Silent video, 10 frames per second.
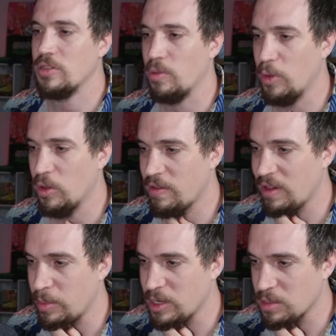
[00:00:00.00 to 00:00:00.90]
So both of
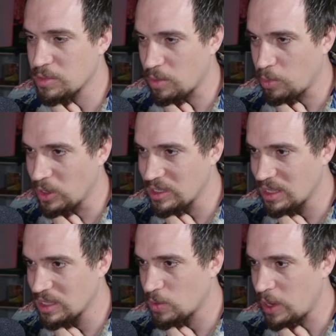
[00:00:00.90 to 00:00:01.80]
our bishops are pointing
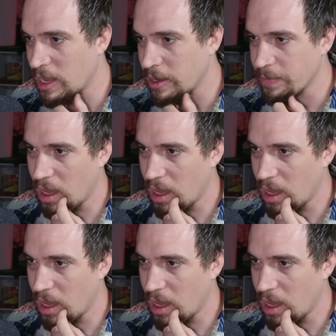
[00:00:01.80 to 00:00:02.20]
this way.